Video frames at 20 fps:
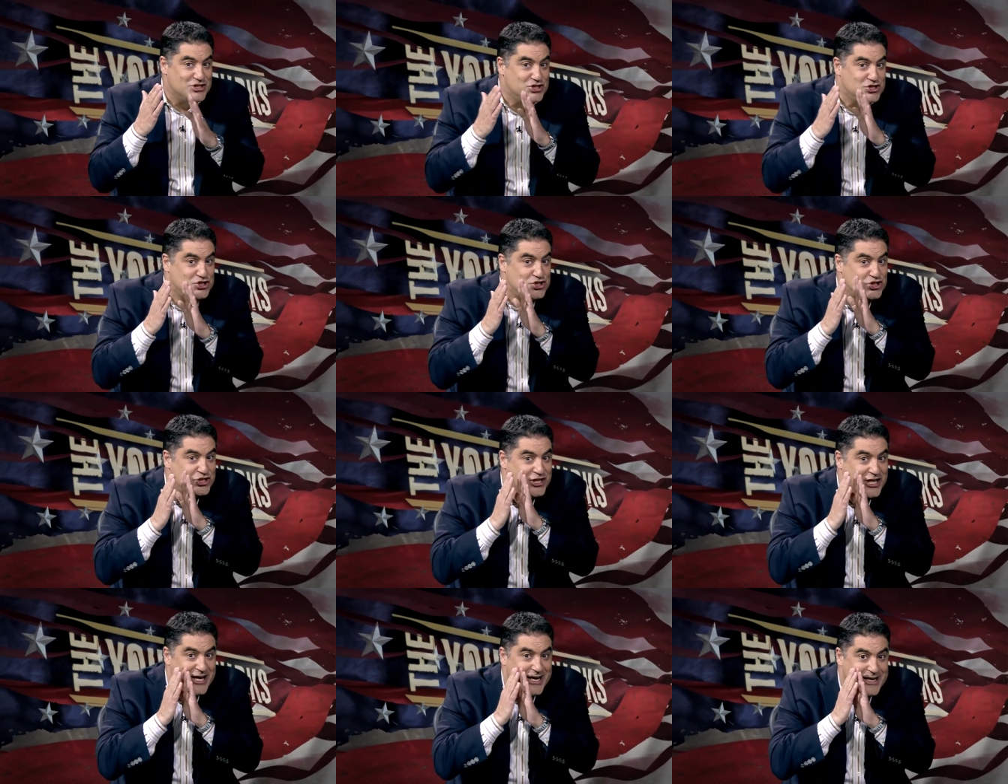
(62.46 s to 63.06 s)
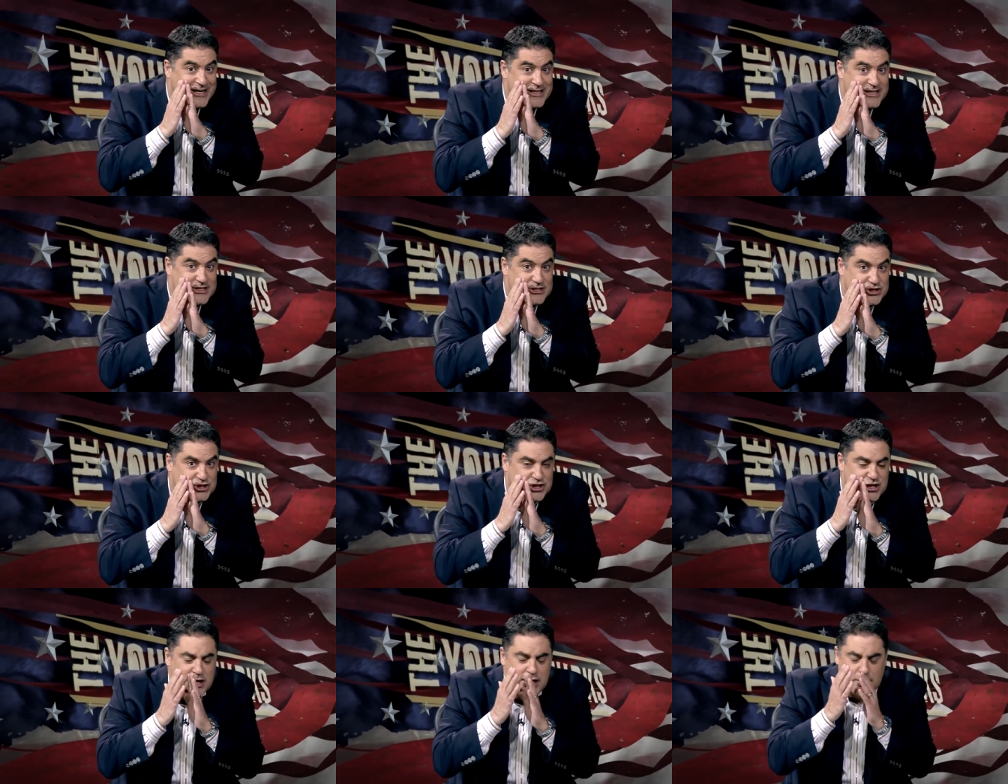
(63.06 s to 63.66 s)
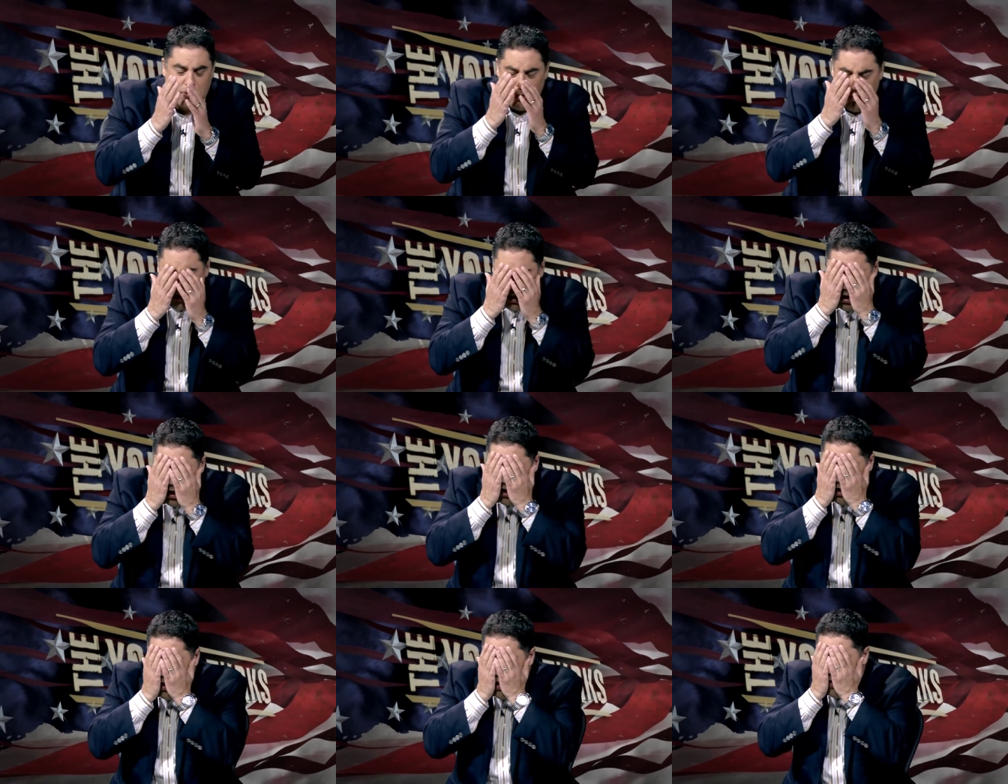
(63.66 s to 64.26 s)
Cheek to cheek,
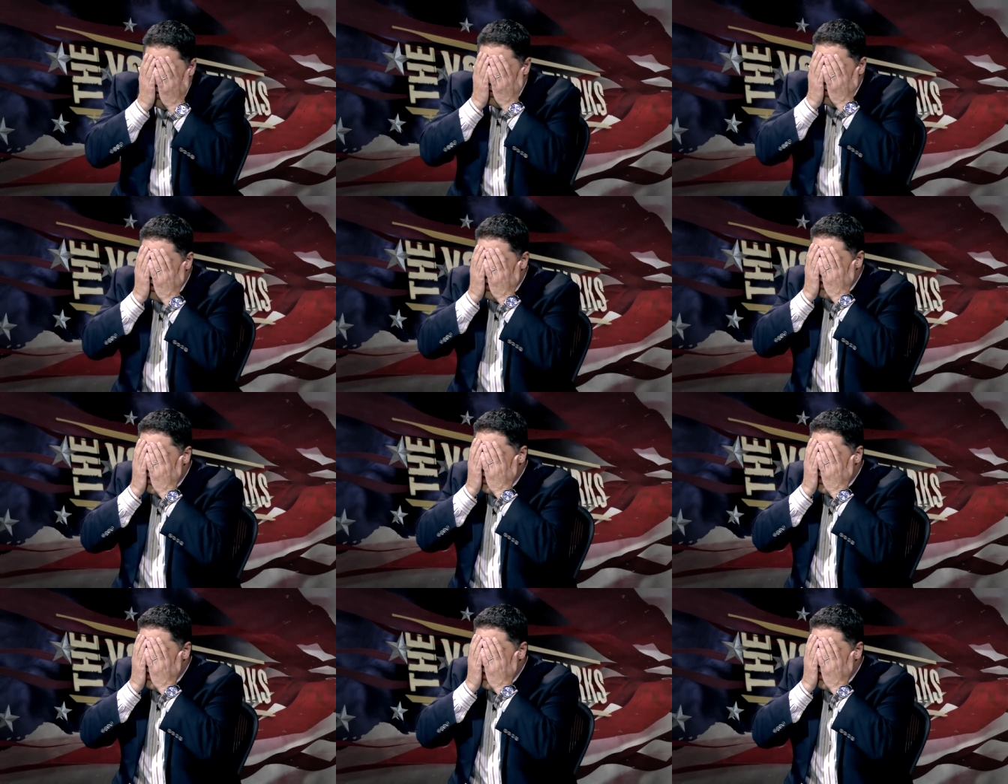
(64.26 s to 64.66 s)
oh